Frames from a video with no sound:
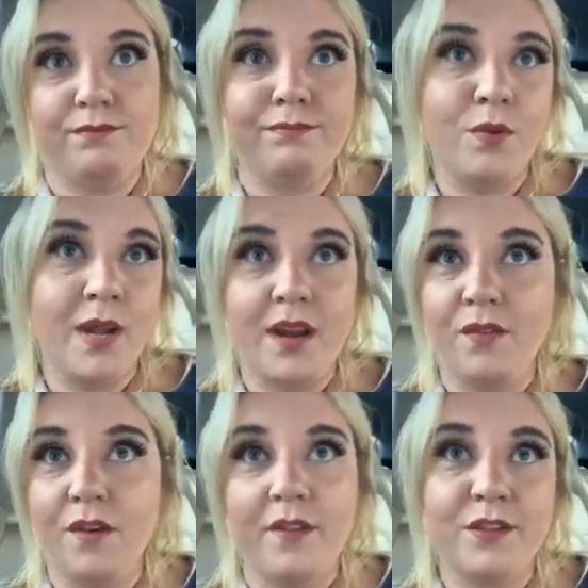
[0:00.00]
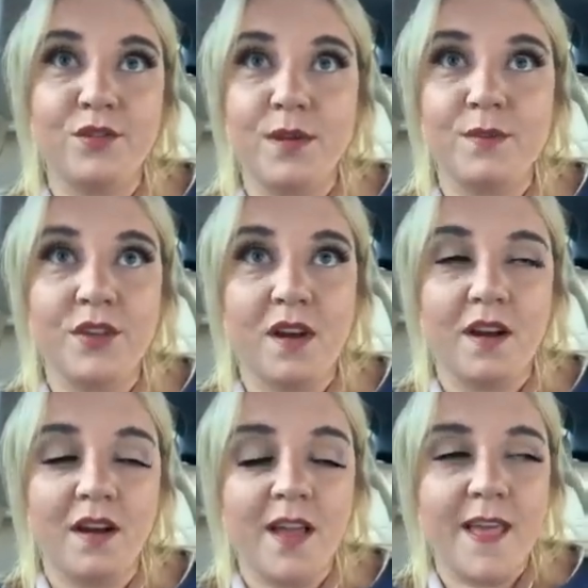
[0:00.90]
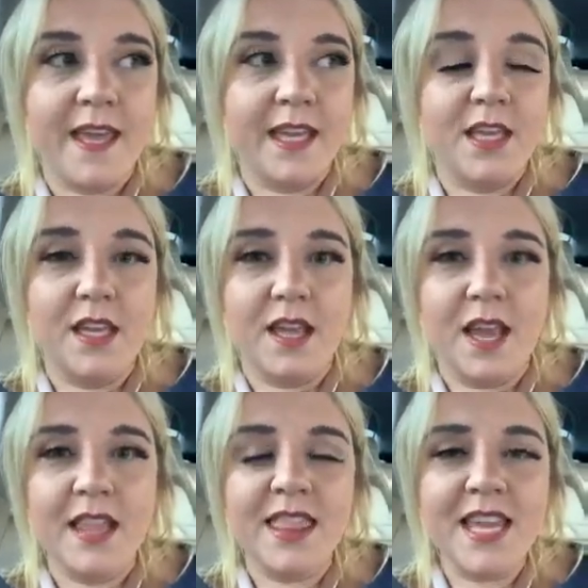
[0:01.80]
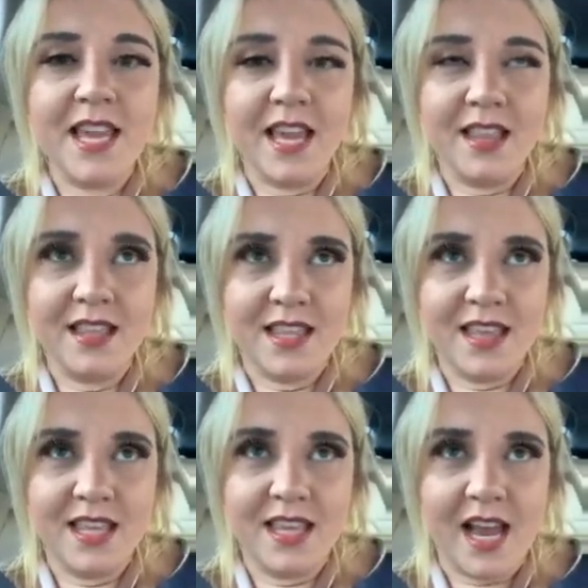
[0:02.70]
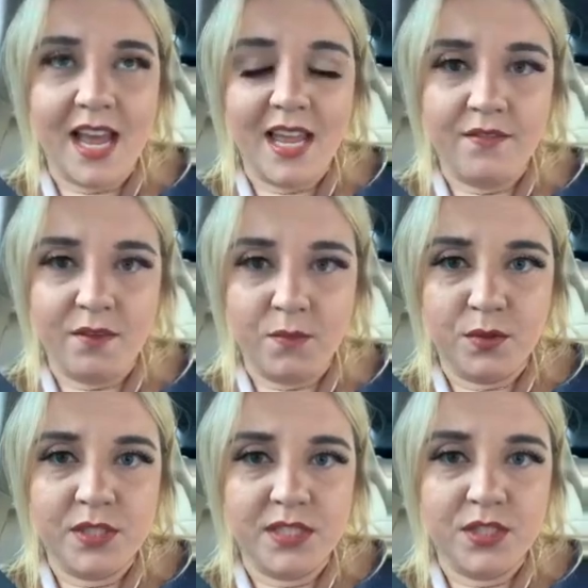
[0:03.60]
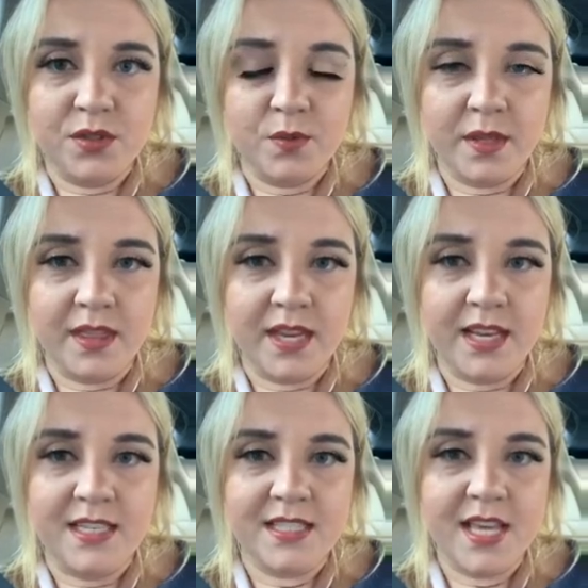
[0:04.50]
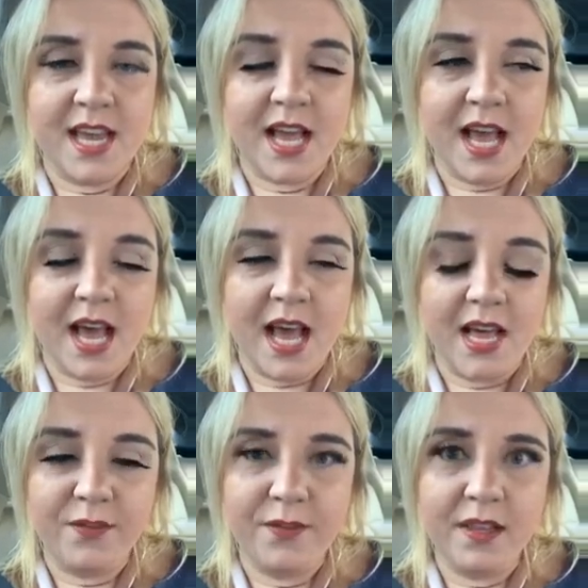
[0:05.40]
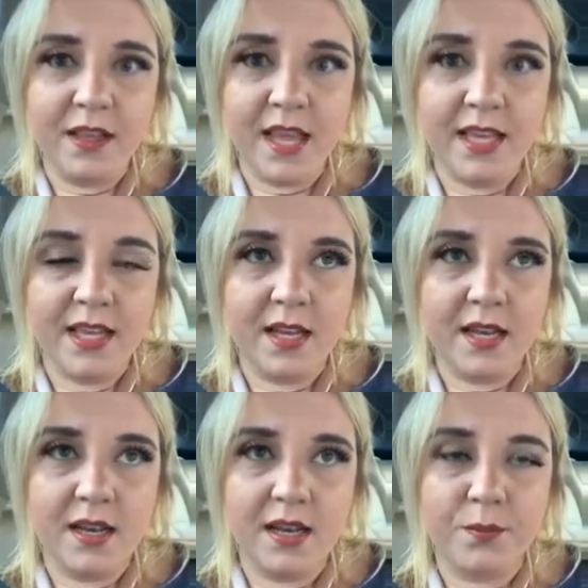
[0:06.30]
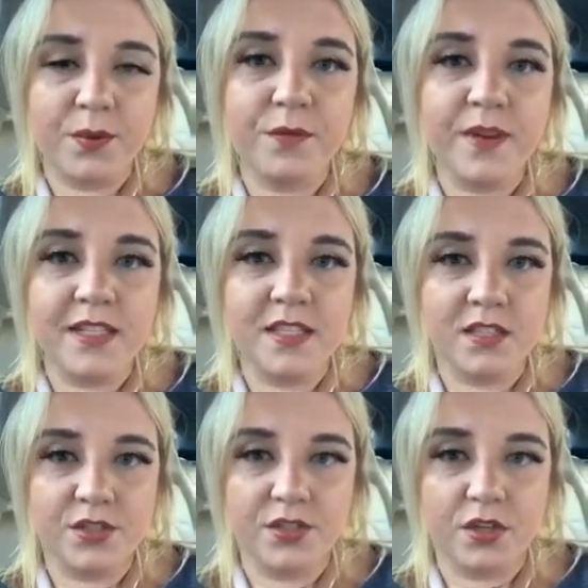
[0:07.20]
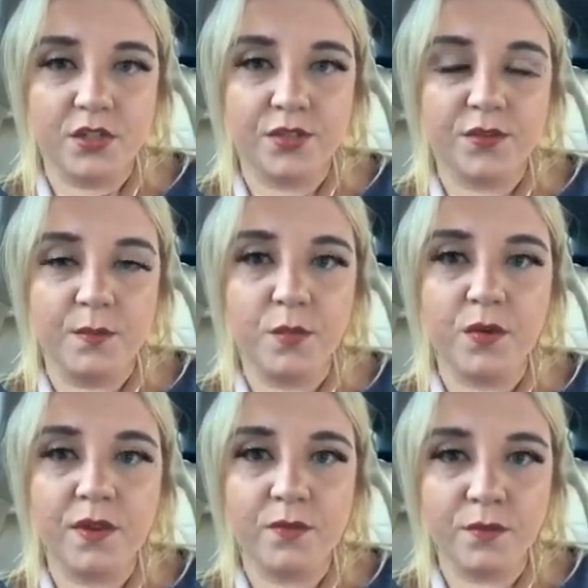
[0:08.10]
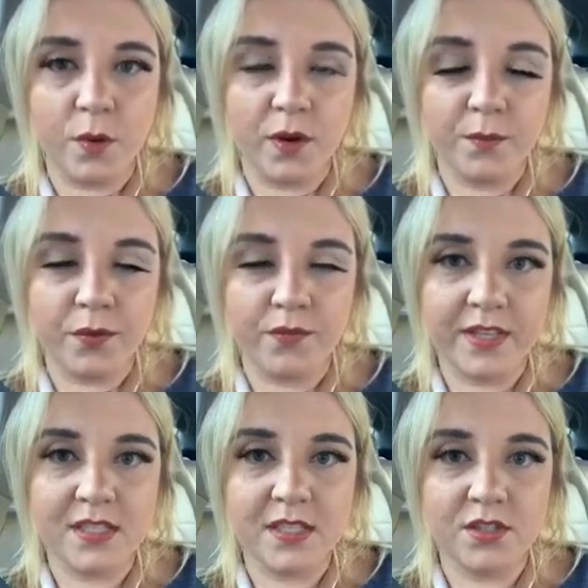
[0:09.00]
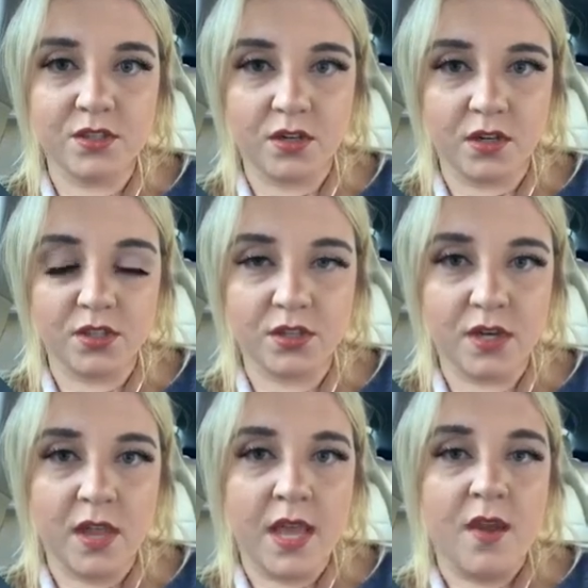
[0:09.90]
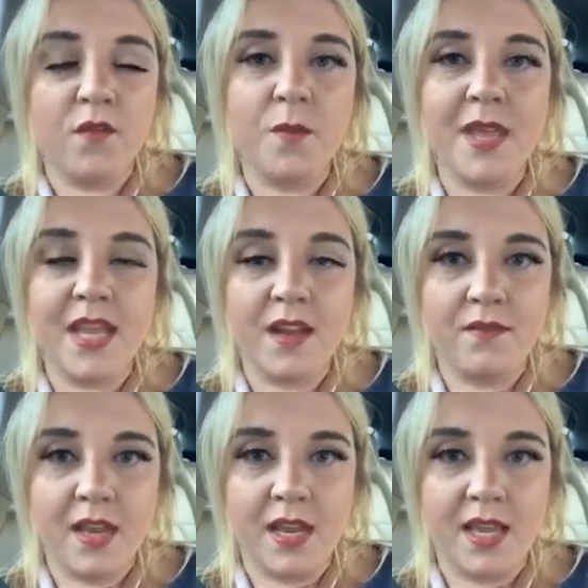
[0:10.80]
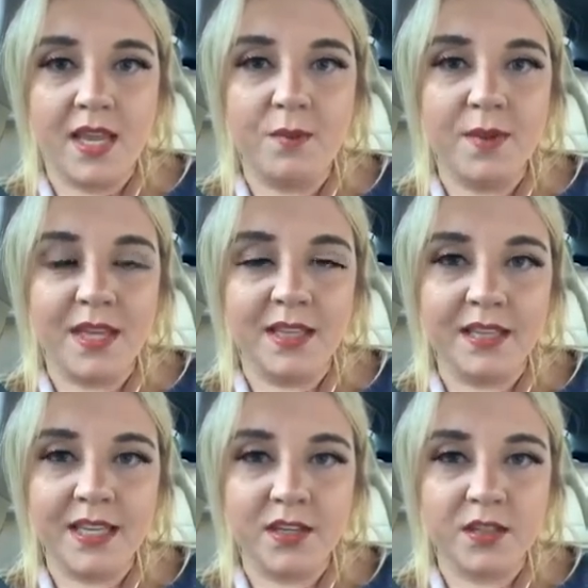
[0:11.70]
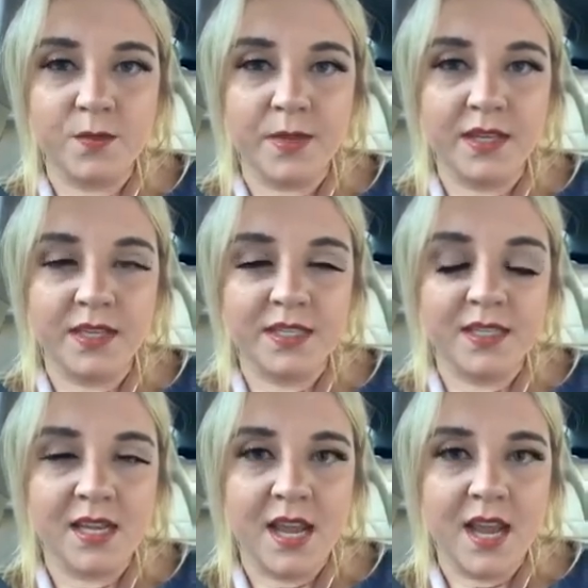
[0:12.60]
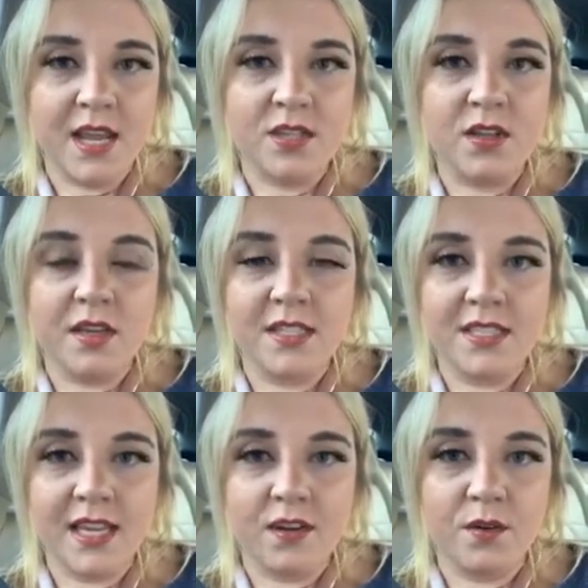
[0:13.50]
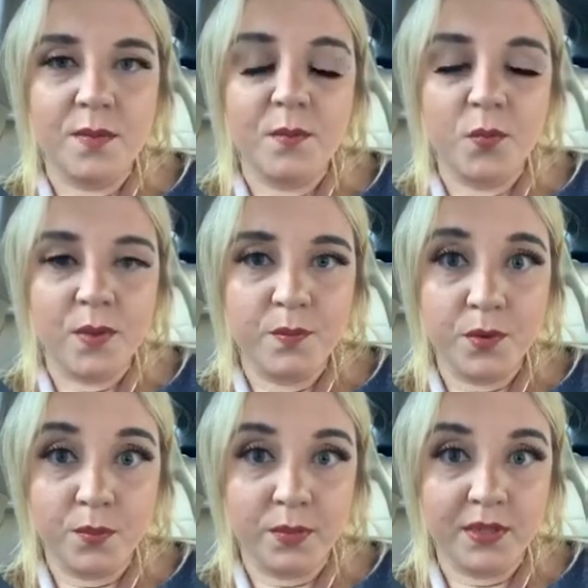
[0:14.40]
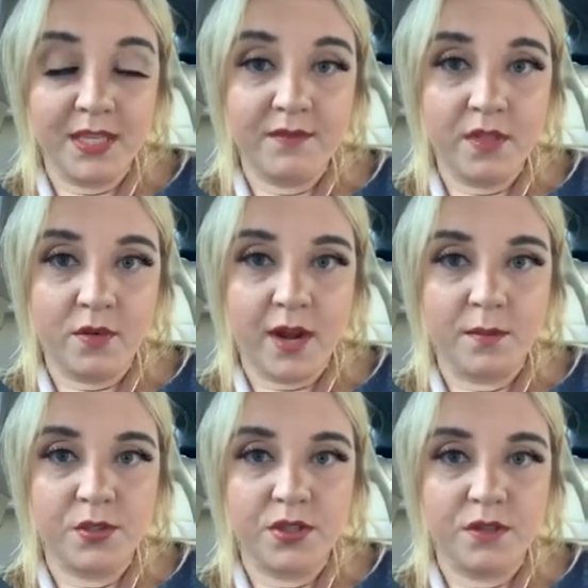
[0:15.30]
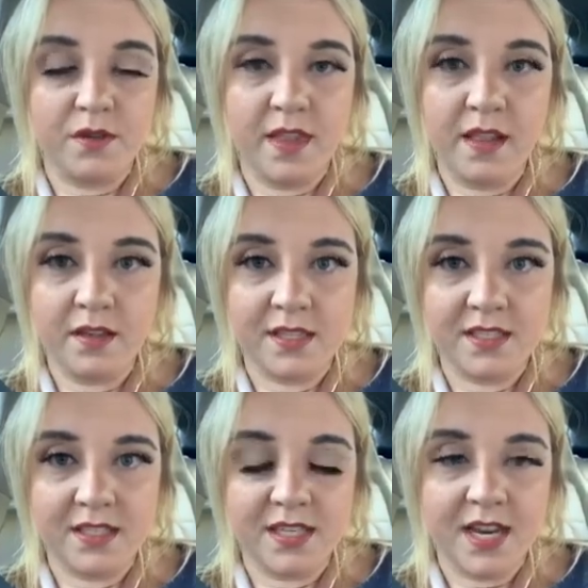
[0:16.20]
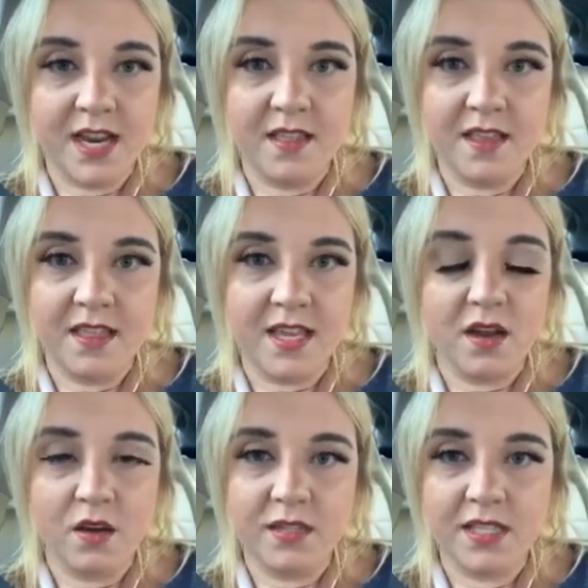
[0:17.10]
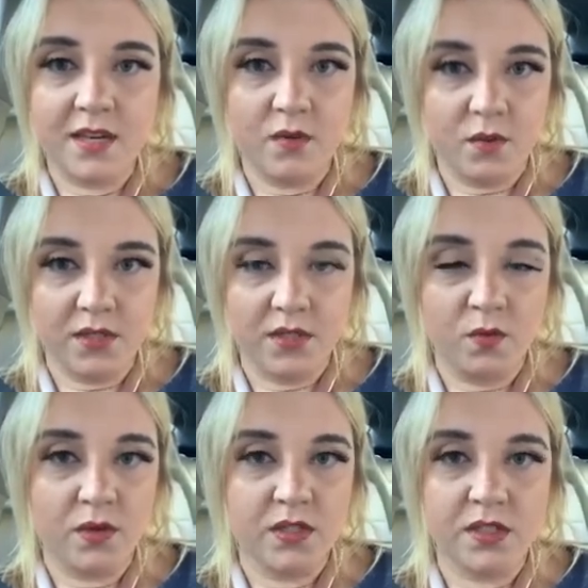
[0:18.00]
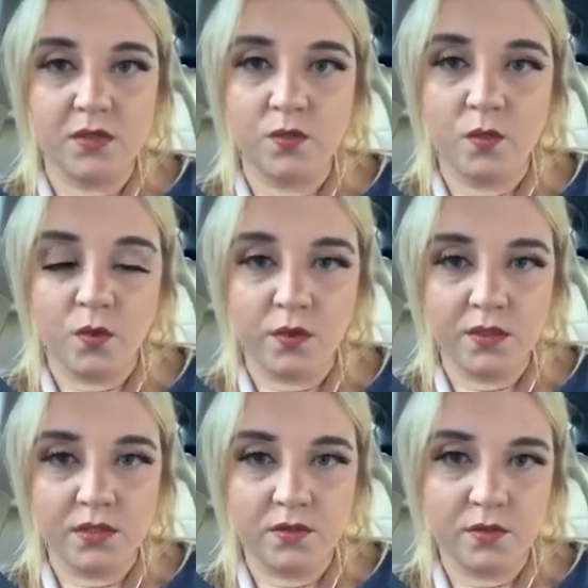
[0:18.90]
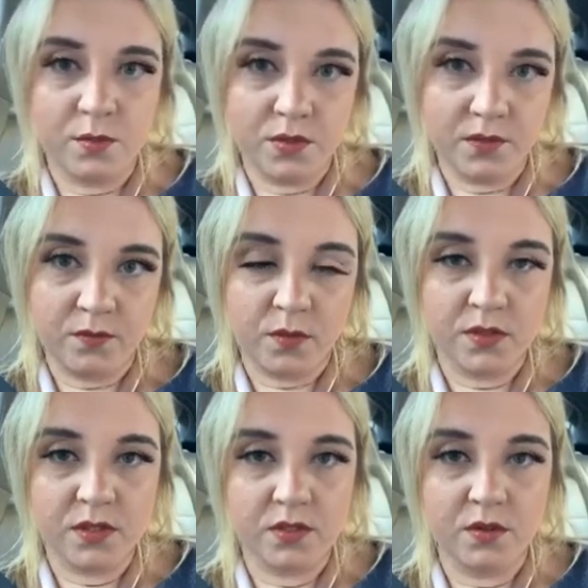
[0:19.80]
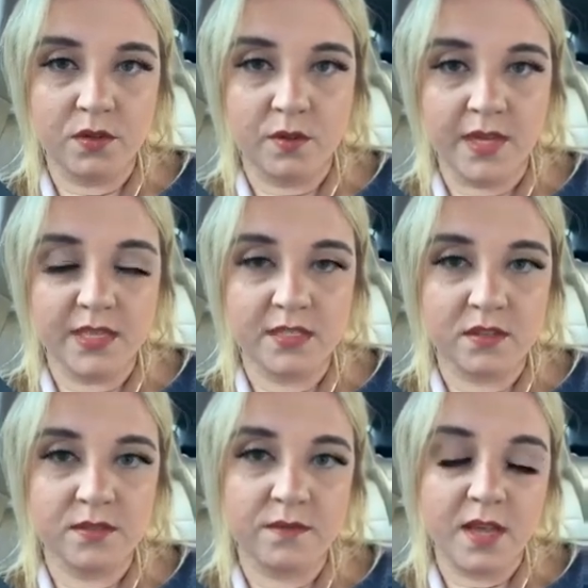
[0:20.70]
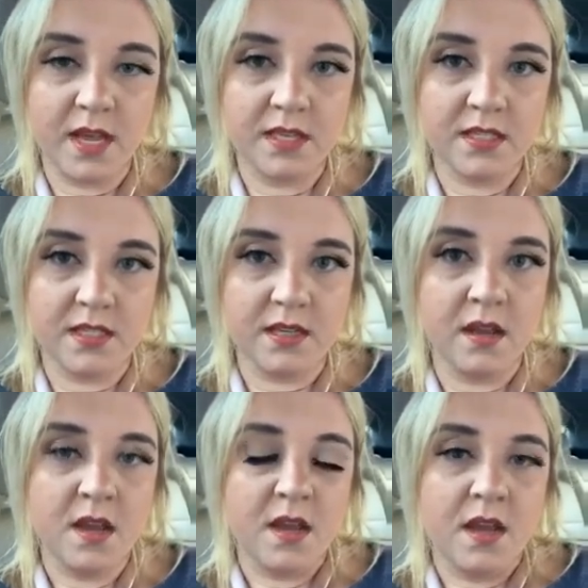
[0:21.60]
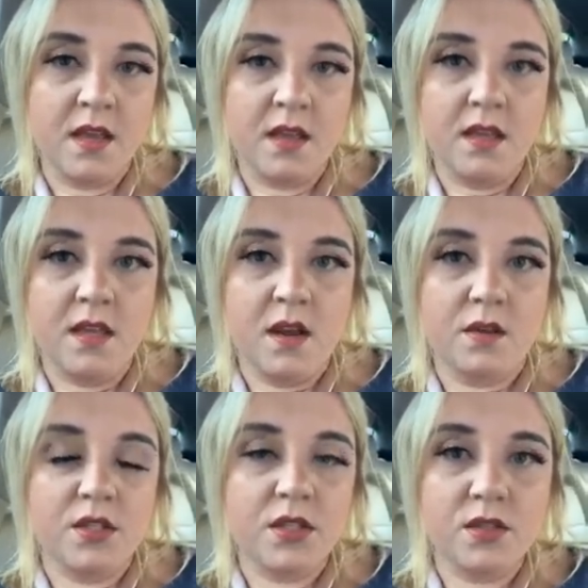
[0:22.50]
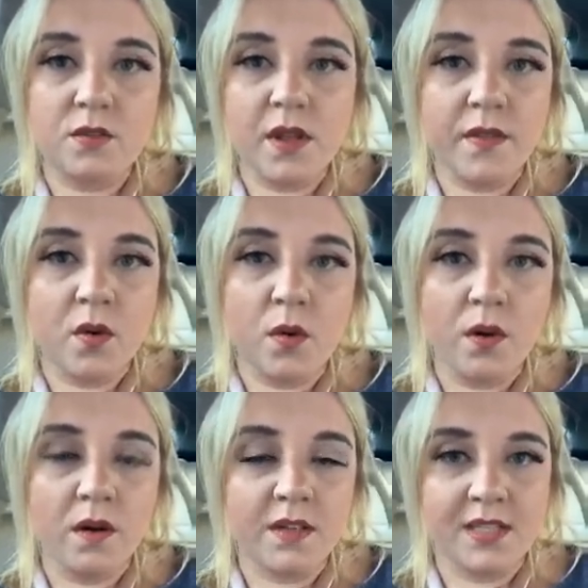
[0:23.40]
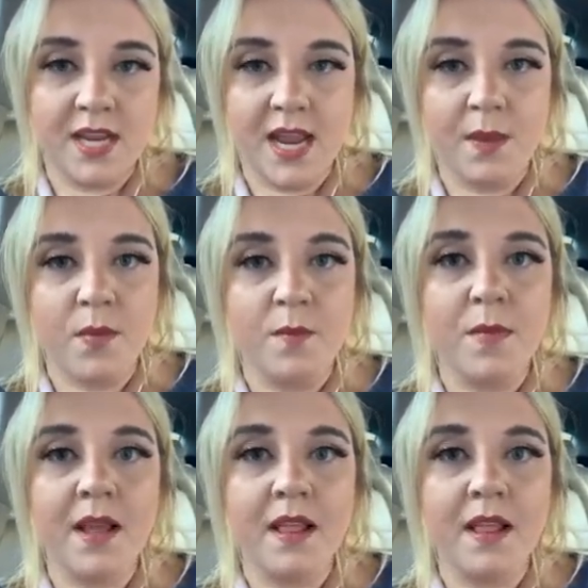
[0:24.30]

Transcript: whatever all the tribs are, I think the thing that I have the most issues with it is that I feel like it prevents the church from moving forward. It prevents the church from innovating and being leaders, because as long as I can remember, people who believe in the rapture, they look at society and they think, oh, it's getting worse and worse. There's wars, there's rumors of wars, there's earthquakes, there's floods, and, it's just around the corner. It's going to happen in my